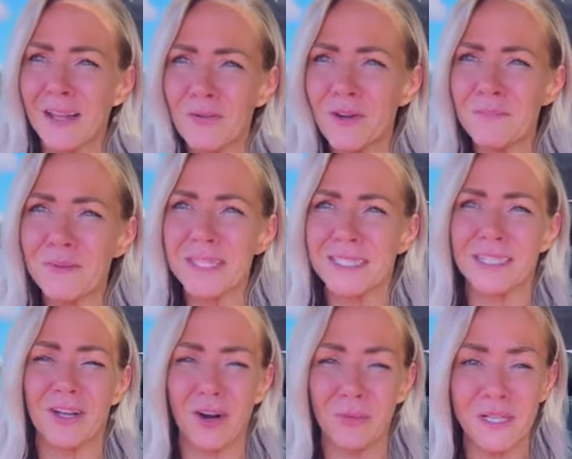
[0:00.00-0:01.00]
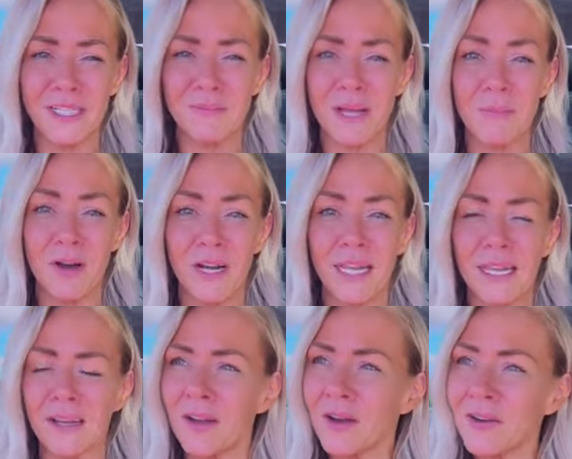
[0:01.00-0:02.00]
I don't want to put this garbage in my body,
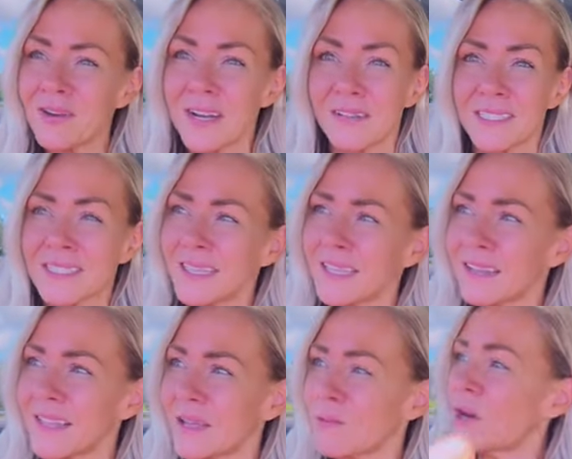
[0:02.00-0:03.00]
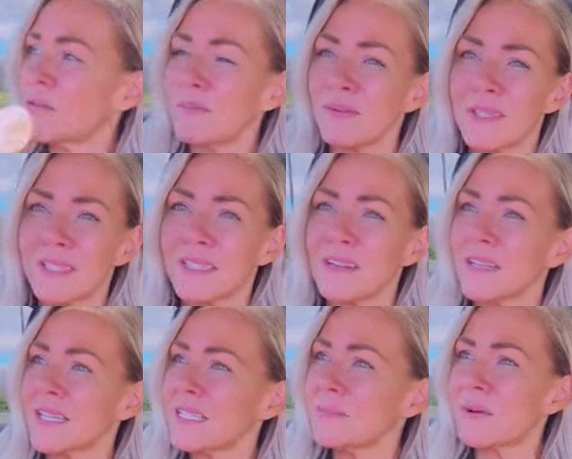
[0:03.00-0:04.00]
you know. And I was sitting there thinking, why are we putting this in our
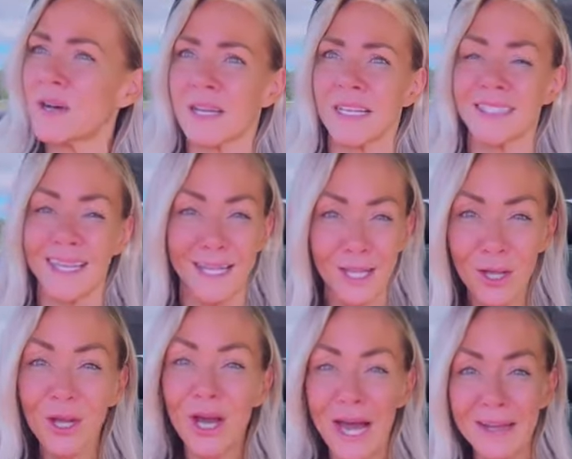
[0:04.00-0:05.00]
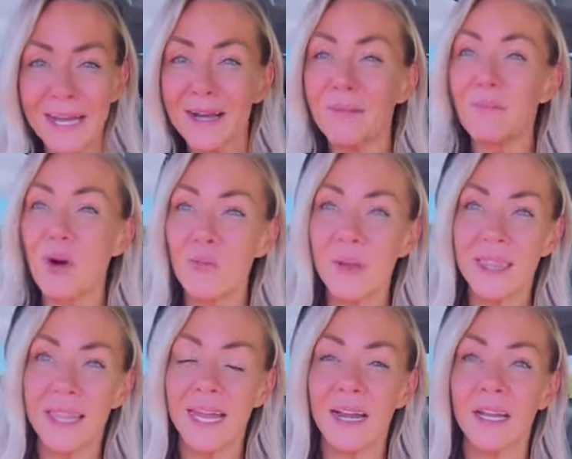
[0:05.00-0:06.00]
kids' bodies? Like, I had a
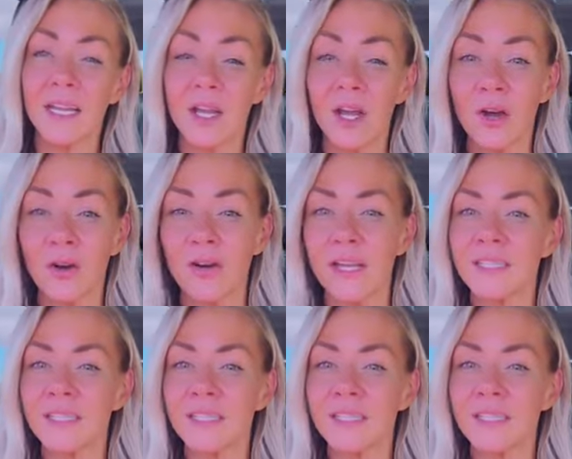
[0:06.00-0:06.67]
moment there, you know.